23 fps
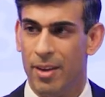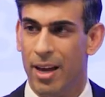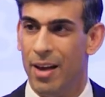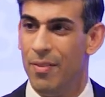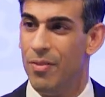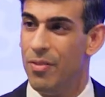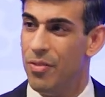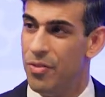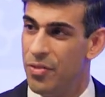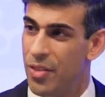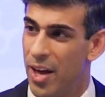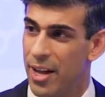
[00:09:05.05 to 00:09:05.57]

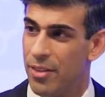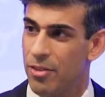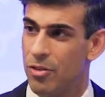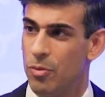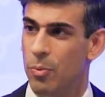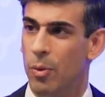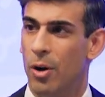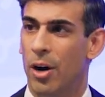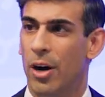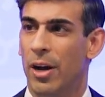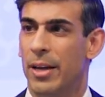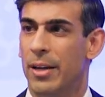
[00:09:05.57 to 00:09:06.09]
And
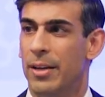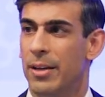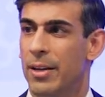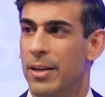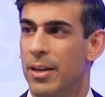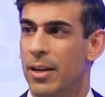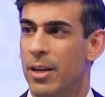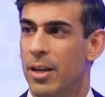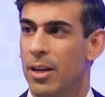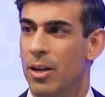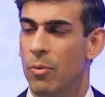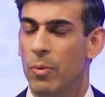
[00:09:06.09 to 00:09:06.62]
that's why
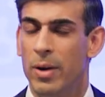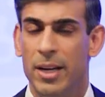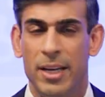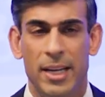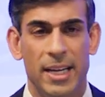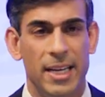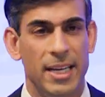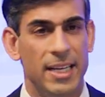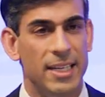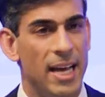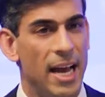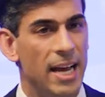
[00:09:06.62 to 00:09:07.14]
we
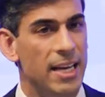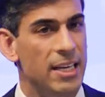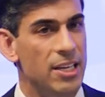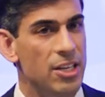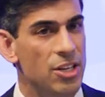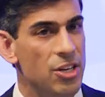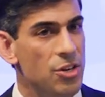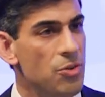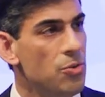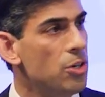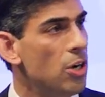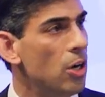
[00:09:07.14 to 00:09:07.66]
need a
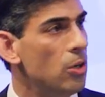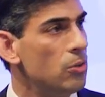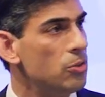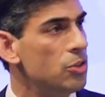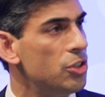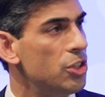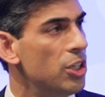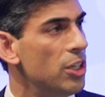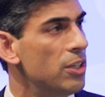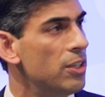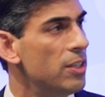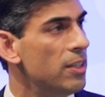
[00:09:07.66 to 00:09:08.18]
new
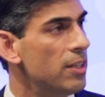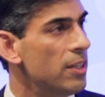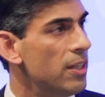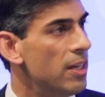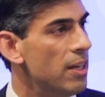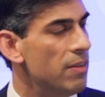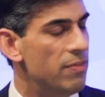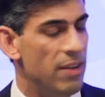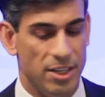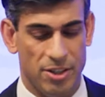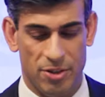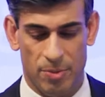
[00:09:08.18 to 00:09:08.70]
culture
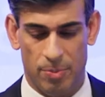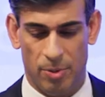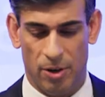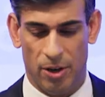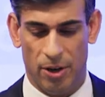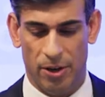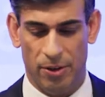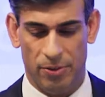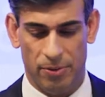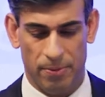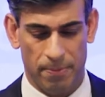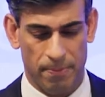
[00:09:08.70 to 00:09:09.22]
of
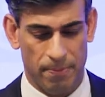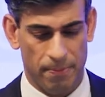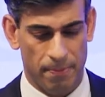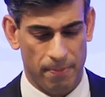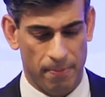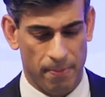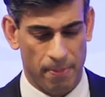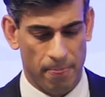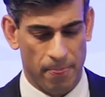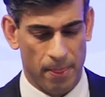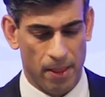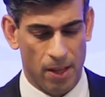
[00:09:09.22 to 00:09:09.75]
enterprise.
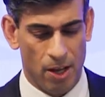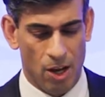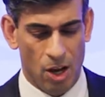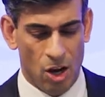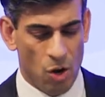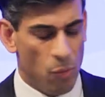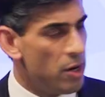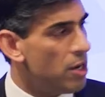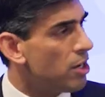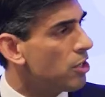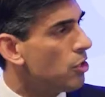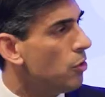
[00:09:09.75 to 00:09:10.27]

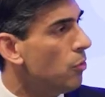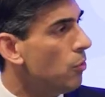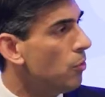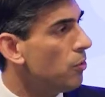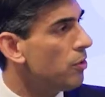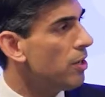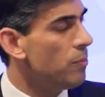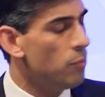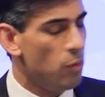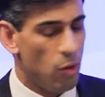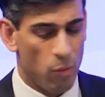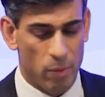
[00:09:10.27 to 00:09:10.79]
We are
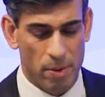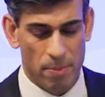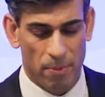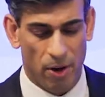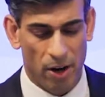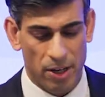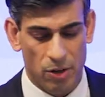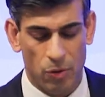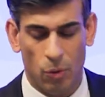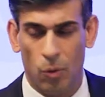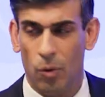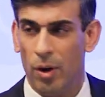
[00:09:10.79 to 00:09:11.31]
caught in what we
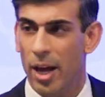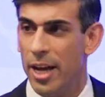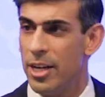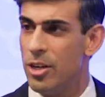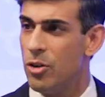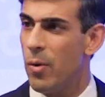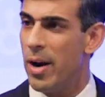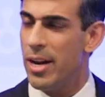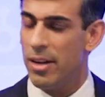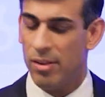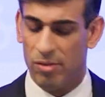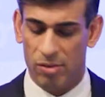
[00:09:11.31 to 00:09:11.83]
might call a
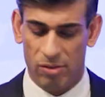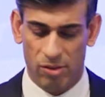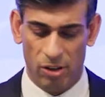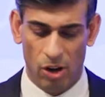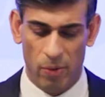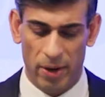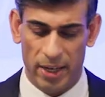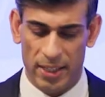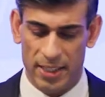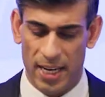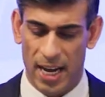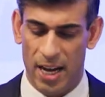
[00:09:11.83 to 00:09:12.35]
great
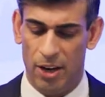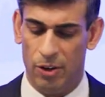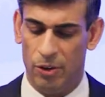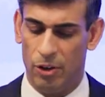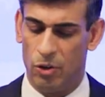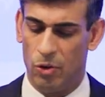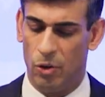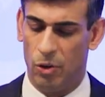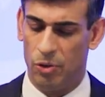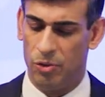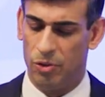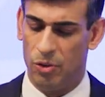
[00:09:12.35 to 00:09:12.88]
slowing down
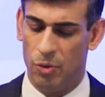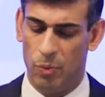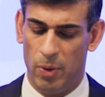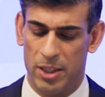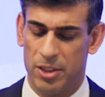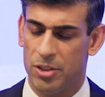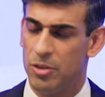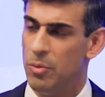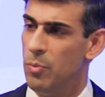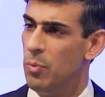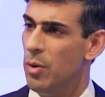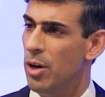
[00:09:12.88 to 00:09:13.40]
across the
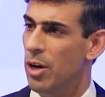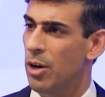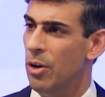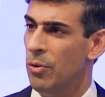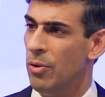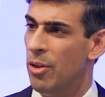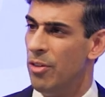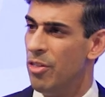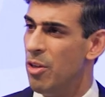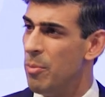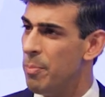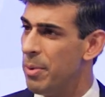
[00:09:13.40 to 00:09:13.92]
Western
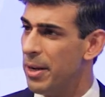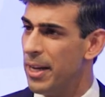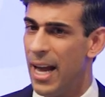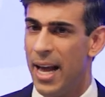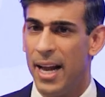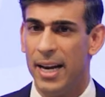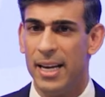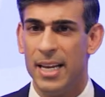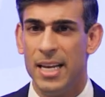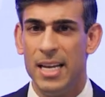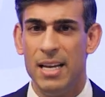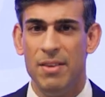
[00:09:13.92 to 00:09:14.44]
world that
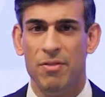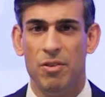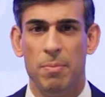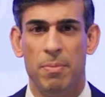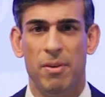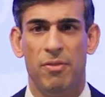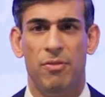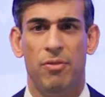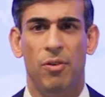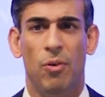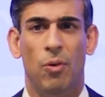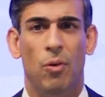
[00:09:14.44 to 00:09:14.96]
began even
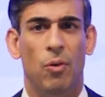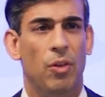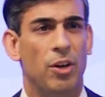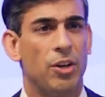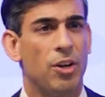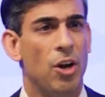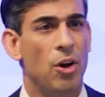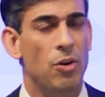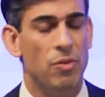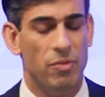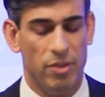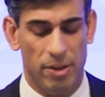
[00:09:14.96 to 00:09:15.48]
before the
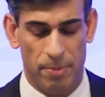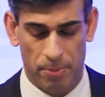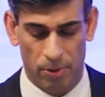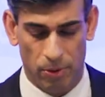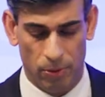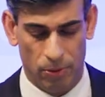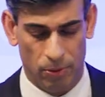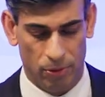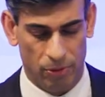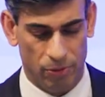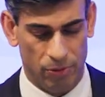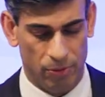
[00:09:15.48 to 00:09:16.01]
COVID
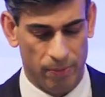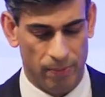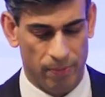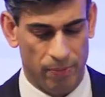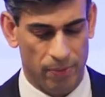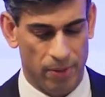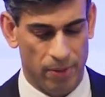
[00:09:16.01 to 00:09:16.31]
pause.